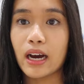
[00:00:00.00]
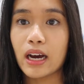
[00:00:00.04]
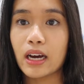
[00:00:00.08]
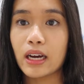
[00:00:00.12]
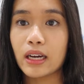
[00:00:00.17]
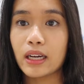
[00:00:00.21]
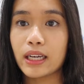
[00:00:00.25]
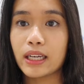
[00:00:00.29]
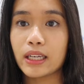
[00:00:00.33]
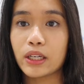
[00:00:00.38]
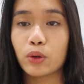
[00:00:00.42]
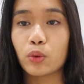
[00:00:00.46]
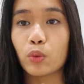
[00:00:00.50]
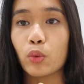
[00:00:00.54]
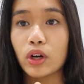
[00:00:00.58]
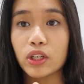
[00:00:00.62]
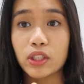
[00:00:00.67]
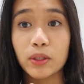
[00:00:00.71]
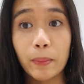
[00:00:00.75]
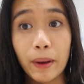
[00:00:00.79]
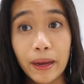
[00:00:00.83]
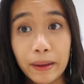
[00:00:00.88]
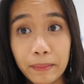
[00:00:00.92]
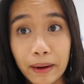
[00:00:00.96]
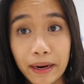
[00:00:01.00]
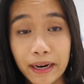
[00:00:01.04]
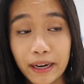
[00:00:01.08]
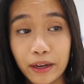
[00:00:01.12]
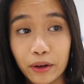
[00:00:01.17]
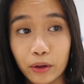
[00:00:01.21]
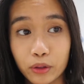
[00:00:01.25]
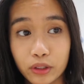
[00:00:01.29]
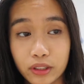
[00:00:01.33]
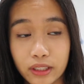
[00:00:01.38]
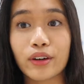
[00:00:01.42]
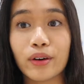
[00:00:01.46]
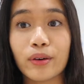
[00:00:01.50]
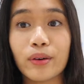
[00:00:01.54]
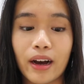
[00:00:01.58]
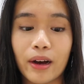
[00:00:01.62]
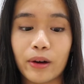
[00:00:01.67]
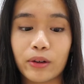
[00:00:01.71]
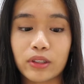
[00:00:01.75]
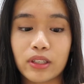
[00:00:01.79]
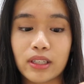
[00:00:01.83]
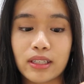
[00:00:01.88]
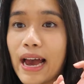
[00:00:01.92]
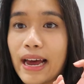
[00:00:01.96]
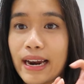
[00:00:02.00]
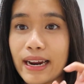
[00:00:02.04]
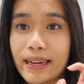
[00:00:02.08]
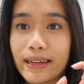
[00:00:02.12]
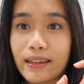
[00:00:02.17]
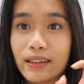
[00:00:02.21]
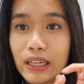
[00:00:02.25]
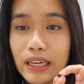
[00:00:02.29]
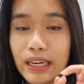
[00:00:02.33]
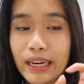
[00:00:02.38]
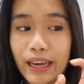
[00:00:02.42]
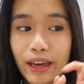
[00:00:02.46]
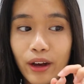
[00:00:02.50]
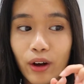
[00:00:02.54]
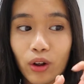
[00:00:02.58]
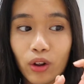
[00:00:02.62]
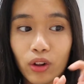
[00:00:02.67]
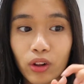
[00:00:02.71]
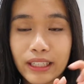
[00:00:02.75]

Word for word: I don't want to paint my nails, so I'll just edit the nail